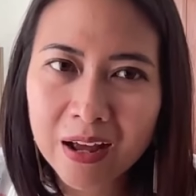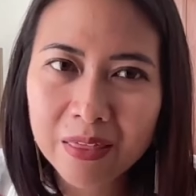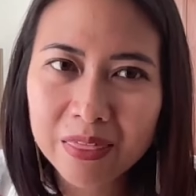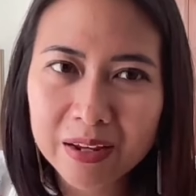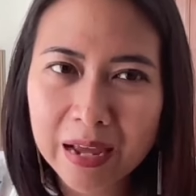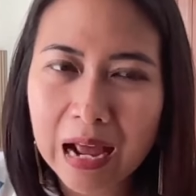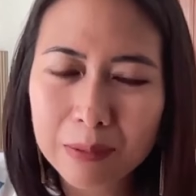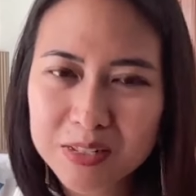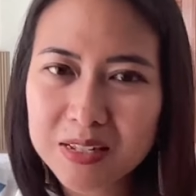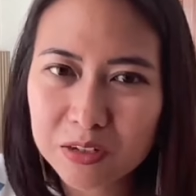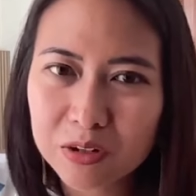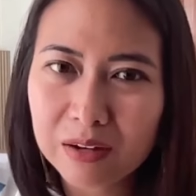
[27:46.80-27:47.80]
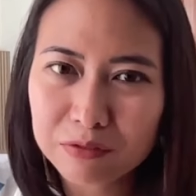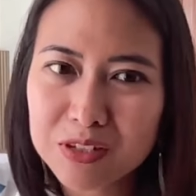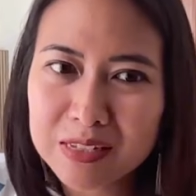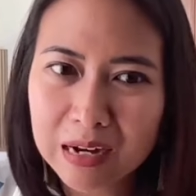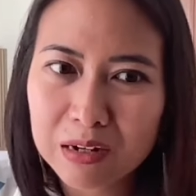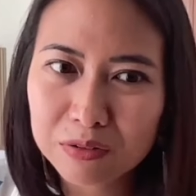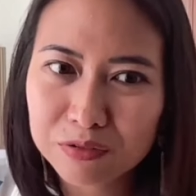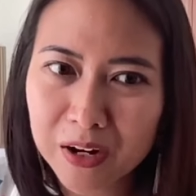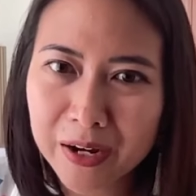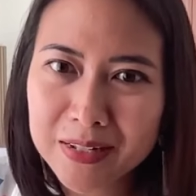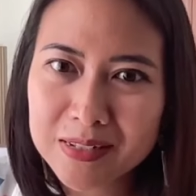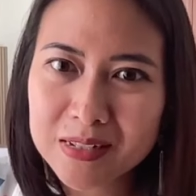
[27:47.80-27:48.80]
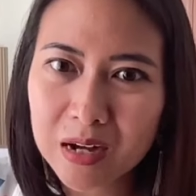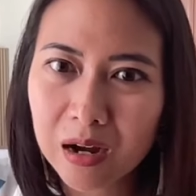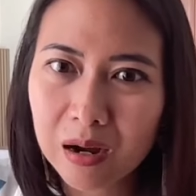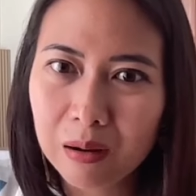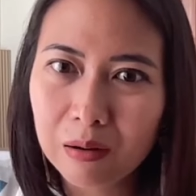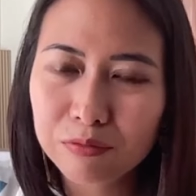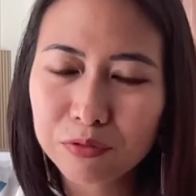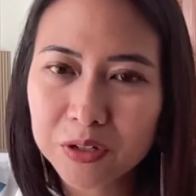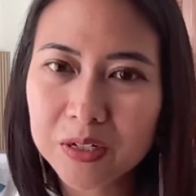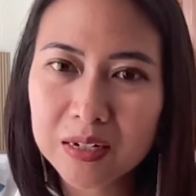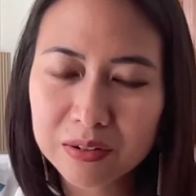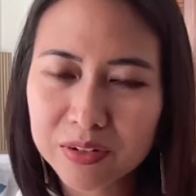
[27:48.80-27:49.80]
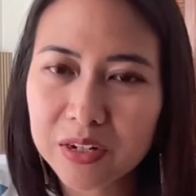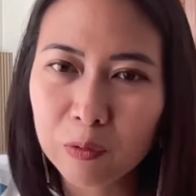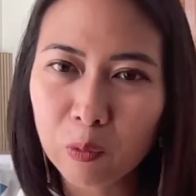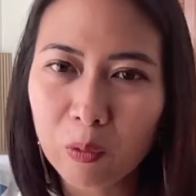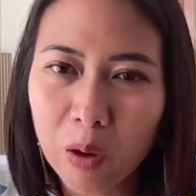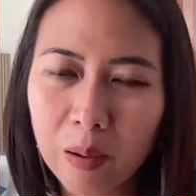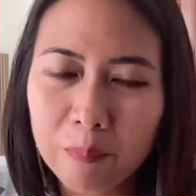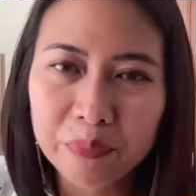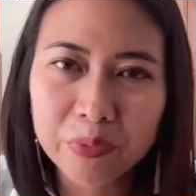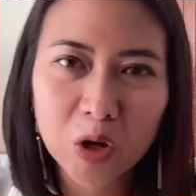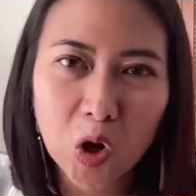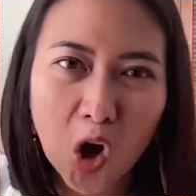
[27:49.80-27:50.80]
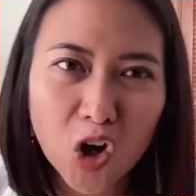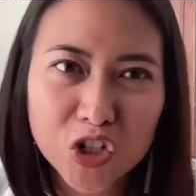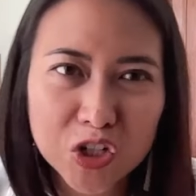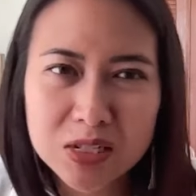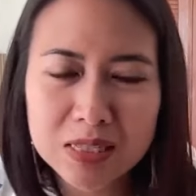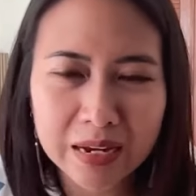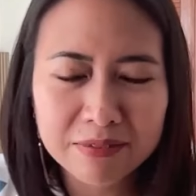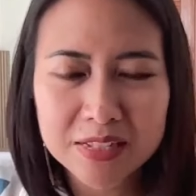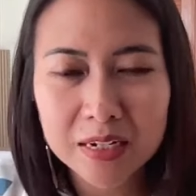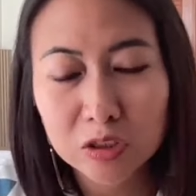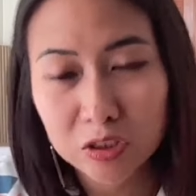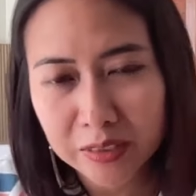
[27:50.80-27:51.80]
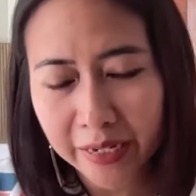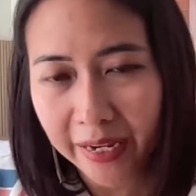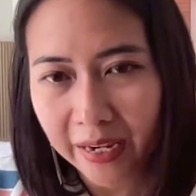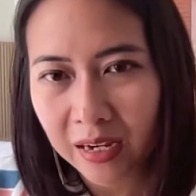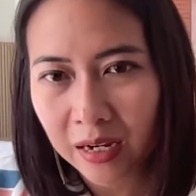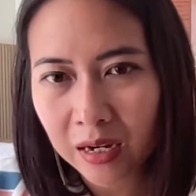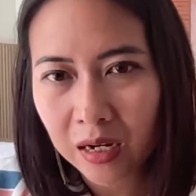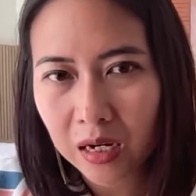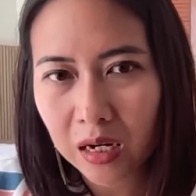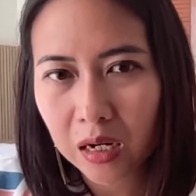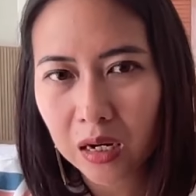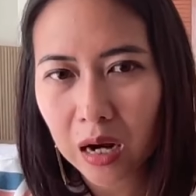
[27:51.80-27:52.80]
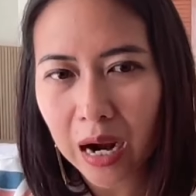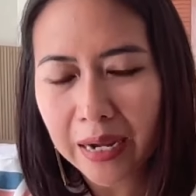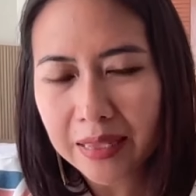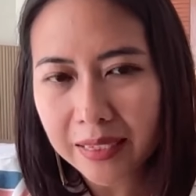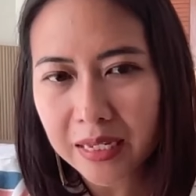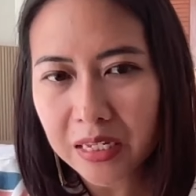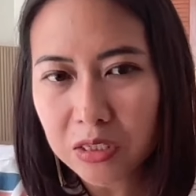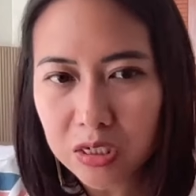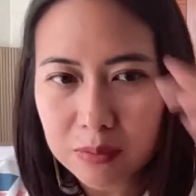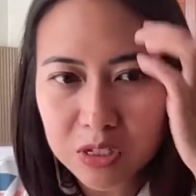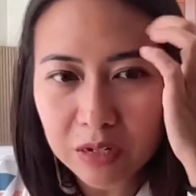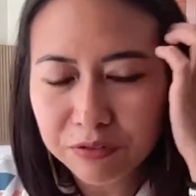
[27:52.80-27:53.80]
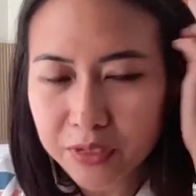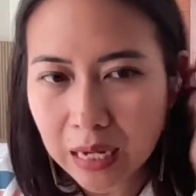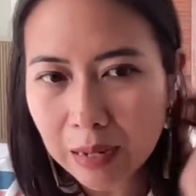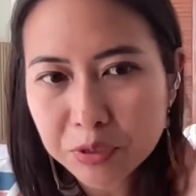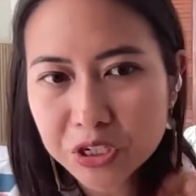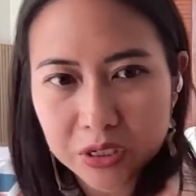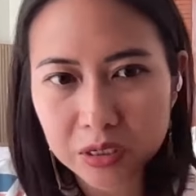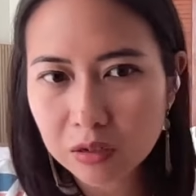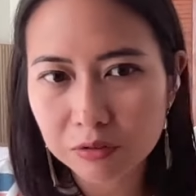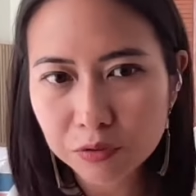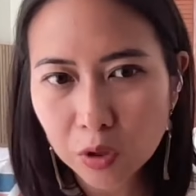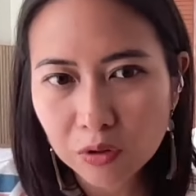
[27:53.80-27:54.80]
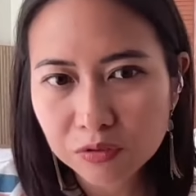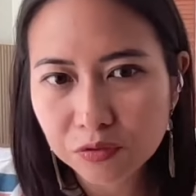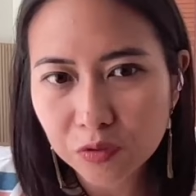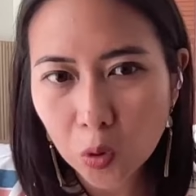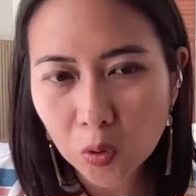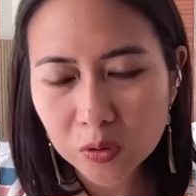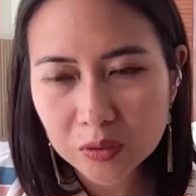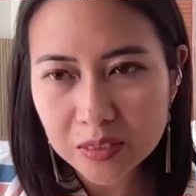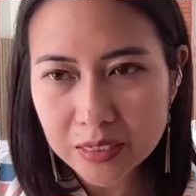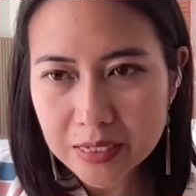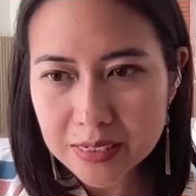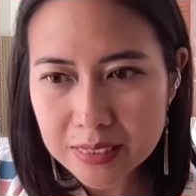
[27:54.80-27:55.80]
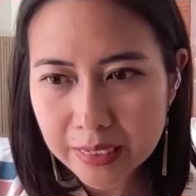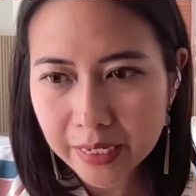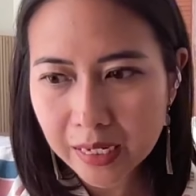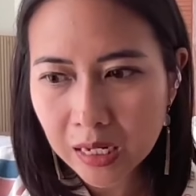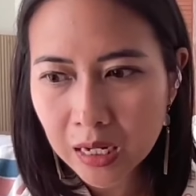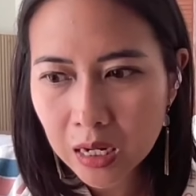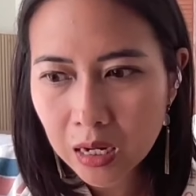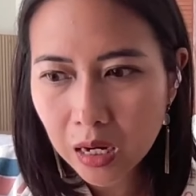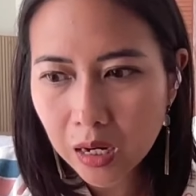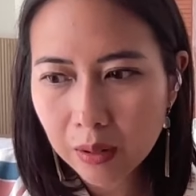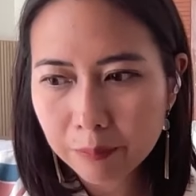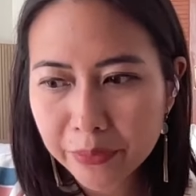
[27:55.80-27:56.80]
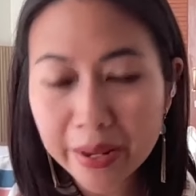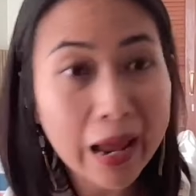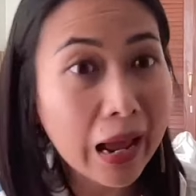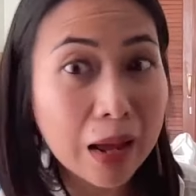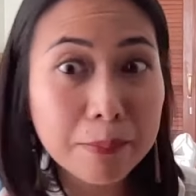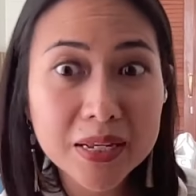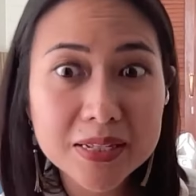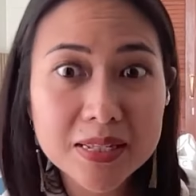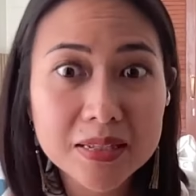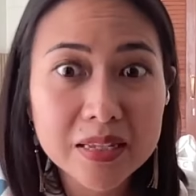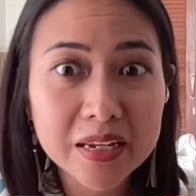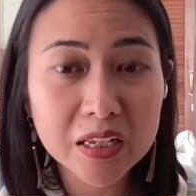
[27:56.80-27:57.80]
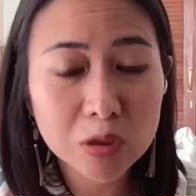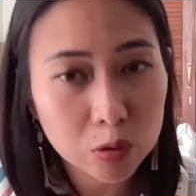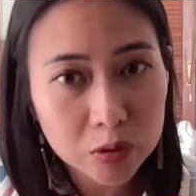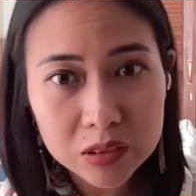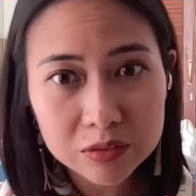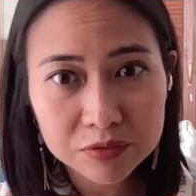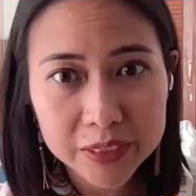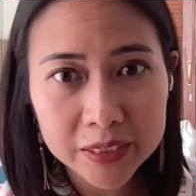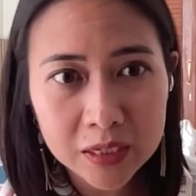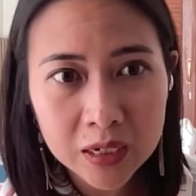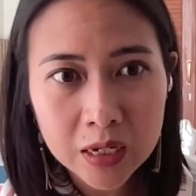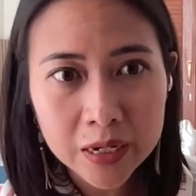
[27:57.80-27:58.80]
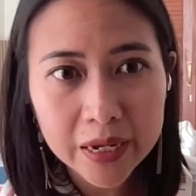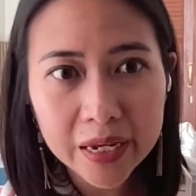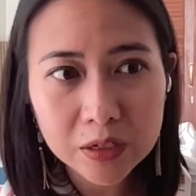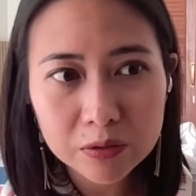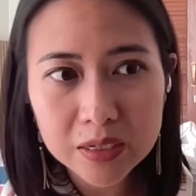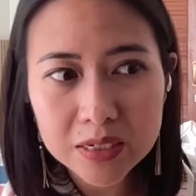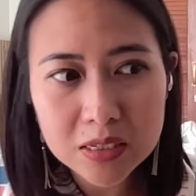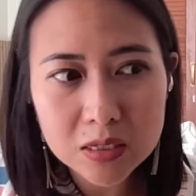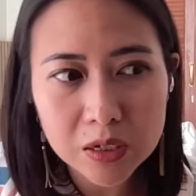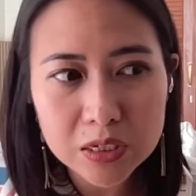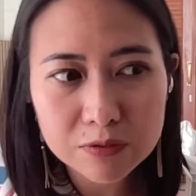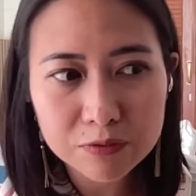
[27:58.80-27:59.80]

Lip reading: the gaps that you have to sacrifice for the living conscious lifestyle today. I think in terms of adaptation of all these like habits that they can cultivate, it really starts